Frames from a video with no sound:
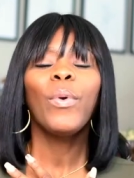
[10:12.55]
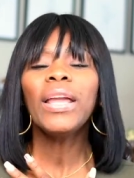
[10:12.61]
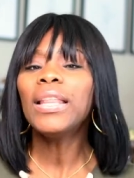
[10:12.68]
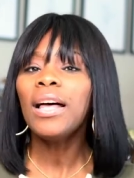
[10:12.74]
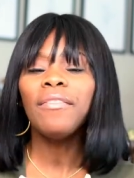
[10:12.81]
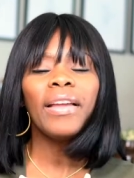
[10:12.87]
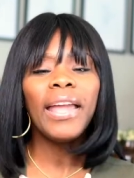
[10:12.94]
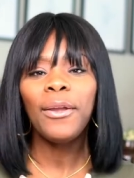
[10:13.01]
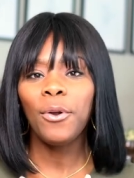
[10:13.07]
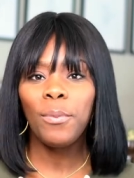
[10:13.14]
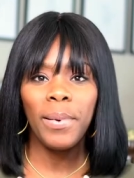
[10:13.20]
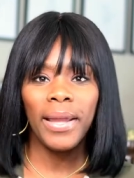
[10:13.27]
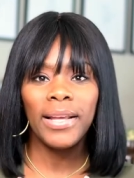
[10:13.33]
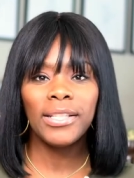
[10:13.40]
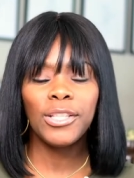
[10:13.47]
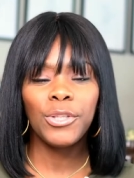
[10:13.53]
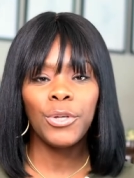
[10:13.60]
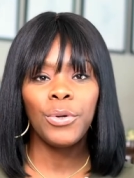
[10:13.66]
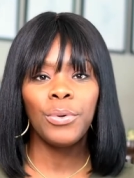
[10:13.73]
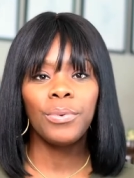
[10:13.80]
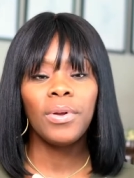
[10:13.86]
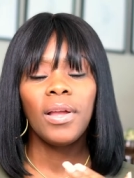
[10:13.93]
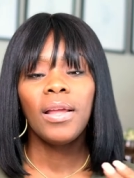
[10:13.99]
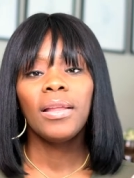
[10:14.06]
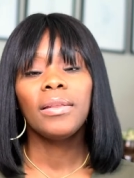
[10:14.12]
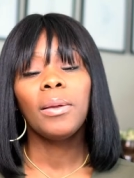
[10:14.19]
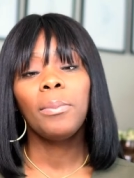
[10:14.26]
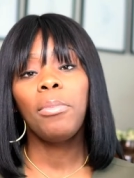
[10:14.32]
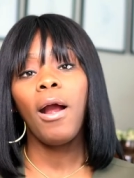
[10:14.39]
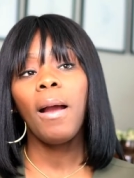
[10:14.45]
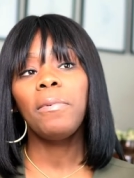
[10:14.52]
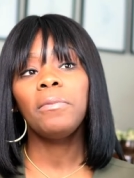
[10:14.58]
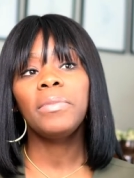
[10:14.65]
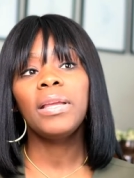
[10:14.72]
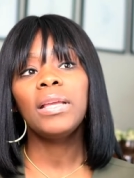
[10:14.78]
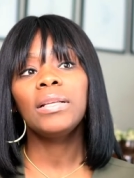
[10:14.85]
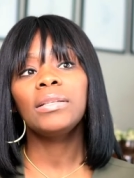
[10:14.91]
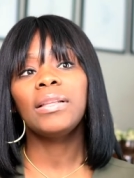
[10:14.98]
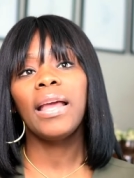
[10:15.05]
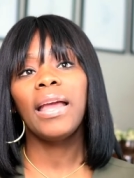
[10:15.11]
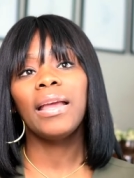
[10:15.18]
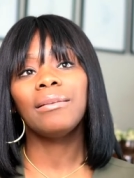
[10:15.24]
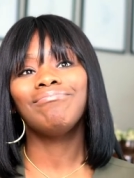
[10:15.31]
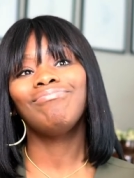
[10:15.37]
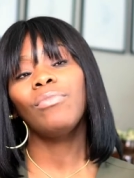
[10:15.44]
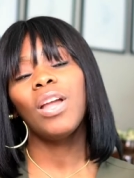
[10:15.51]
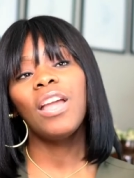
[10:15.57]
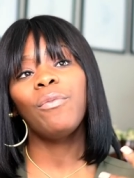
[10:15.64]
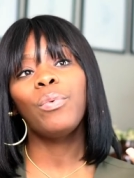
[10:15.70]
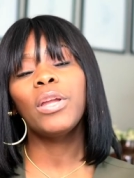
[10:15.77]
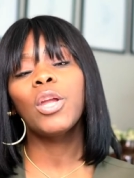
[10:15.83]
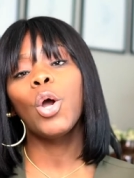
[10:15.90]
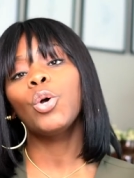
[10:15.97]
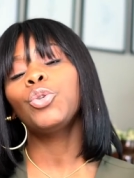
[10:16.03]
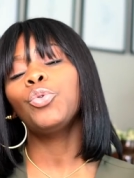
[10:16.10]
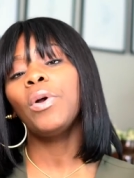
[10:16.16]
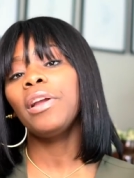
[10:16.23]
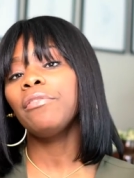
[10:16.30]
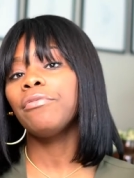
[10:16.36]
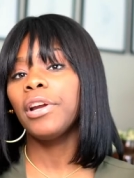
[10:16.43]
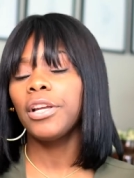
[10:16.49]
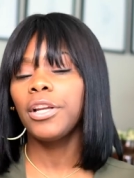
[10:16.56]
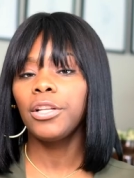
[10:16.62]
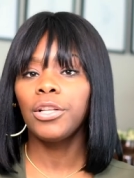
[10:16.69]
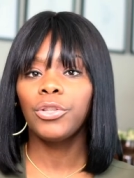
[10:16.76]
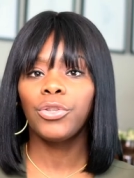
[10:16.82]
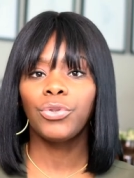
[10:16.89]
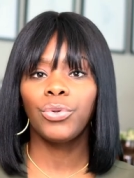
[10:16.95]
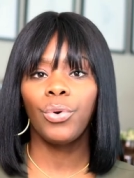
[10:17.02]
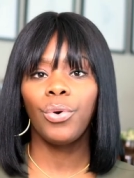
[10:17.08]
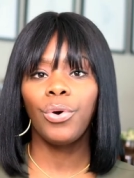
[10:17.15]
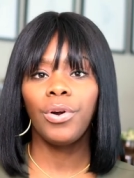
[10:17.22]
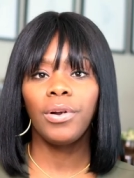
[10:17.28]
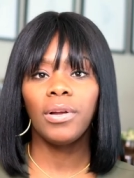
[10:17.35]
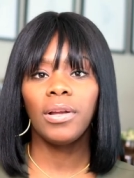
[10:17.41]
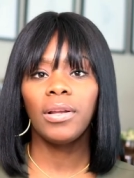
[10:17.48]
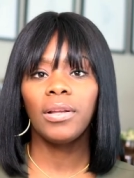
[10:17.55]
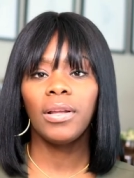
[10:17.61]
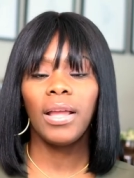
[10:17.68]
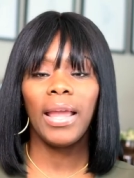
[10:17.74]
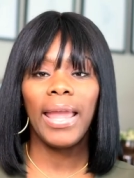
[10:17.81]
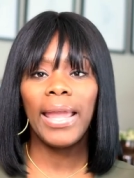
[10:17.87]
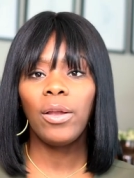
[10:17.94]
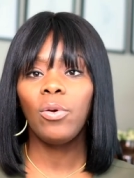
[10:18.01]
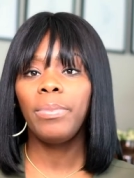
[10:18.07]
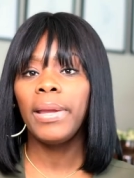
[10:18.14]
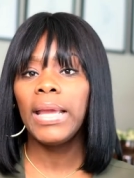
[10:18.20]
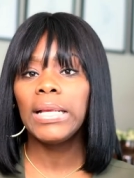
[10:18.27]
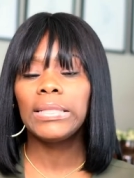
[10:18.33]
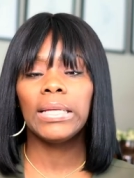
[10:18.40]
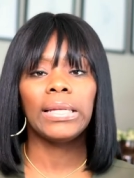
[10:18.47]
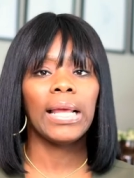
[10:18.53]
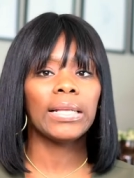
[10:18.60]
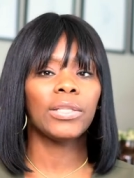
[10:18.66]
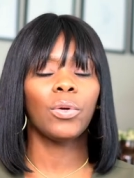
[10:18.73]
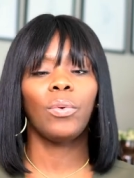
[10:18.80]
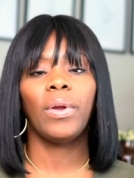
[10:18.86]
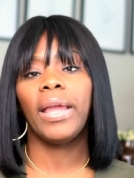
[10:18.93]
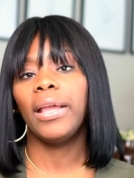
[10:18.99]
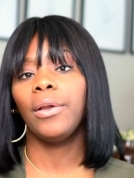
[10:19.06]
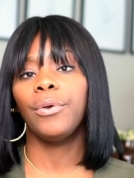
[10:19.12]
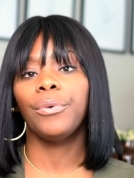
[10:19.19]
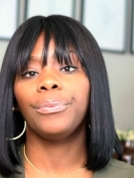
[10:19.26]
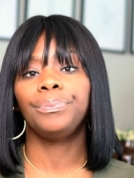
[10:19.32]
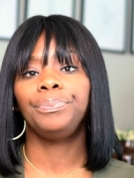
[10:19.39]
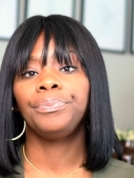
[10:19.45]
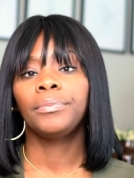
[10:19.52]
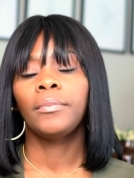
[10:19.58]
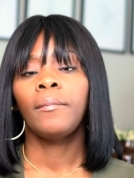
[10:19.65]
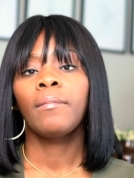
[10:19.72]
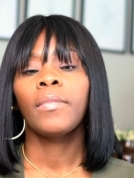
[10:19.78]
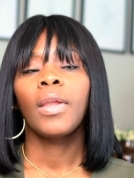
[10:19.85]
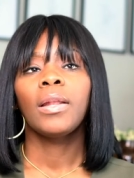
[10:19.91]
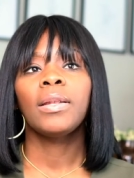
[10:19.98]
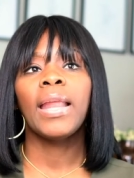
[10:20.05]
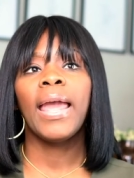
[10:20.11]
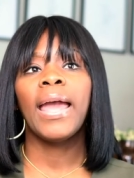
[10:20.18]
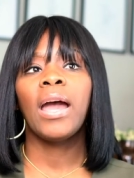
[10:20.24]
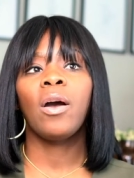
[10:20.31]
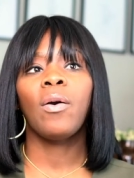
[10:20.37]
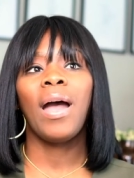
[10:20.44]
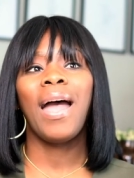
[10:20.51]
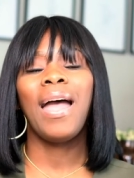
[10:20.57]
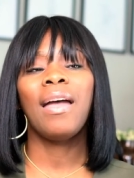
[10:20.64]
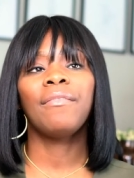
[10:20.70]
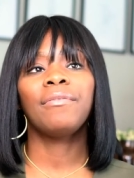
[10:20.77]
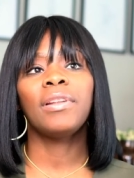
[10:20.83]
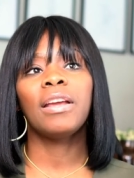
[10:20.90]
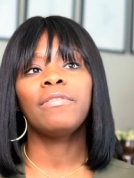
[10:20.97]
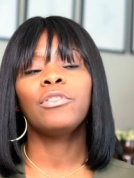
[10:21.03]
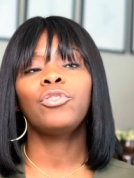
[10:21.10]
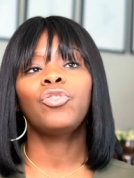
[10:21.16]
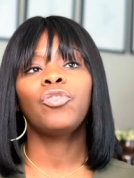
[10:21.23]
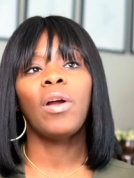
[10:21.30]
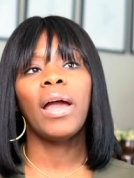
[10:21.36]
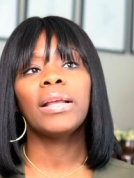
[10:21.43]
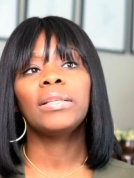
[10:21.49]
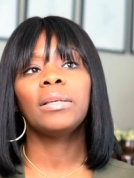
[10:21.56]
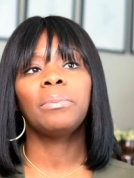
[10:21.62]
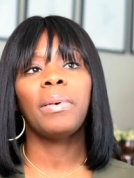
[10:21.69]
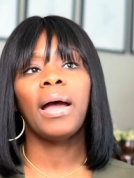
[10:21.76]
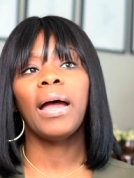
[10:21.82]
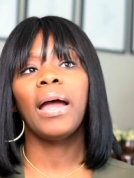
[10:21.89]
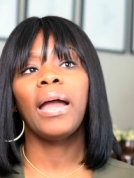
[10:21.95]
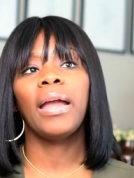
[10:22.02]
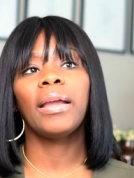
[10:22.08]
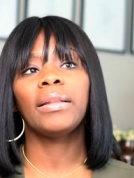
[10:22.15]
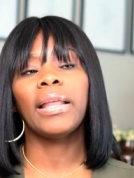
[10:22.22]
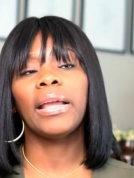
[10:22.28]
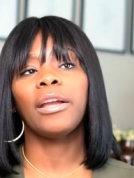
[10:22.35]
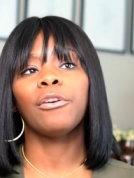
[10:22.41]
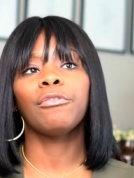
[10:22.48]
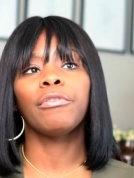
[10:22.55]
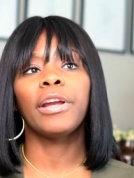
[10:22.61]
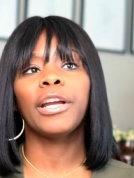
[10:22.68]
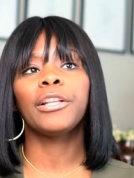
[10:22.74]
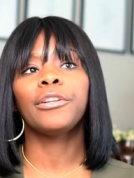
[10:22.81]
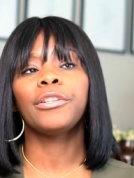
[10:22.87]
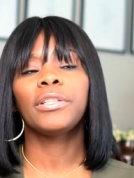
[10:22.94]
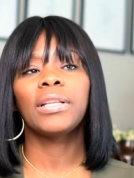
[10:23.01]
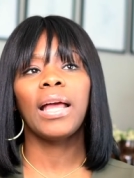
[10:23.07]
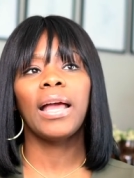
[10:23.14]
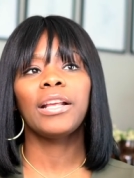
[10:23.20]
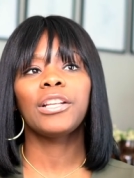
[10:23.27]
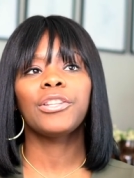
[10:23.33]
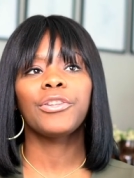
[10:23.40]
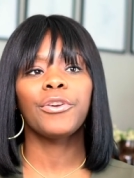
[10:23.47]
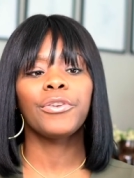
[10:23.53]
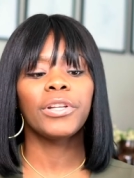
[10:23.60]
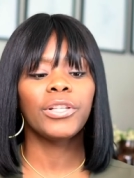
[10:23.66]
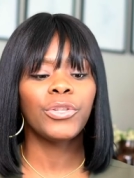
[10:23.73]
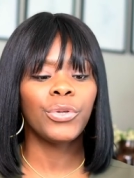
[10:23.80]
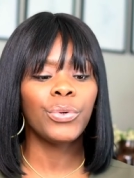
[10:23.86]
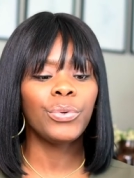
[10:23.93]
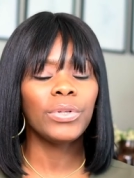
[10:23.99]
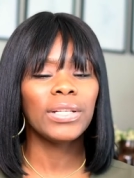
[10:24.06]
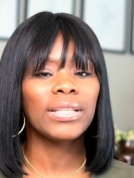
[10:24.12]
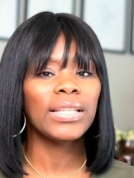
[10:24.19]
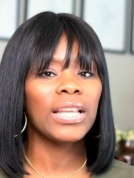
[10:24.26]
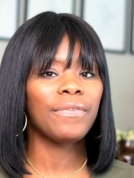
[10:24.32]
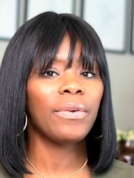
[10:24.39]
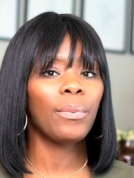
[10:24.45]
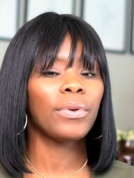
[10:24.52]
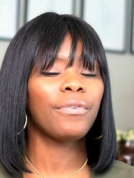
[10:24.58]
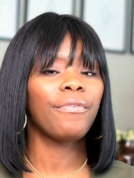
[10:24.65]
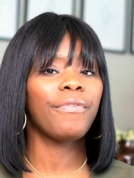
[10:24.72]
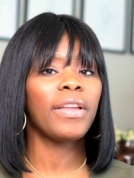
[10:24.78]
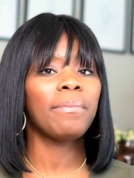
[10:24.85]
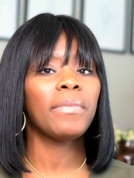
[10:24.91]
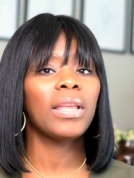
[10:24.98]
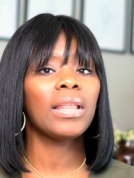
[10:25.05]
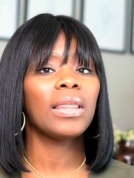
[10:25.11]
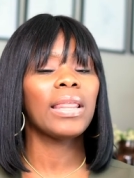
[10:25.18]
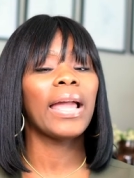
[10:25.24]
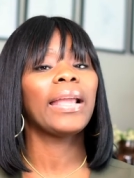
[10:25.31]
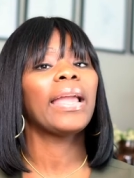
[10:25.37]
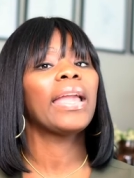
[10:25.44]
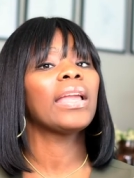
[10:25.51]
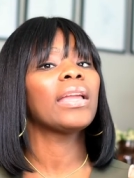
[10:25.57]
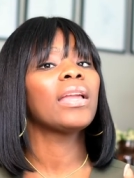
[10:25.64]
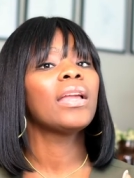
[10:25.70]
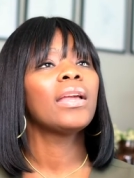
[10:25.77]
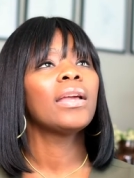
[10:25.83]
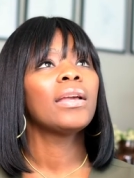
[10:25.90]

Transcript: we love ankle pants too. The problem is that if we go to a regular store, ankle pants are not so ankle. Now, I have never tried to buy like a regular size 32 to see if it would fit me like a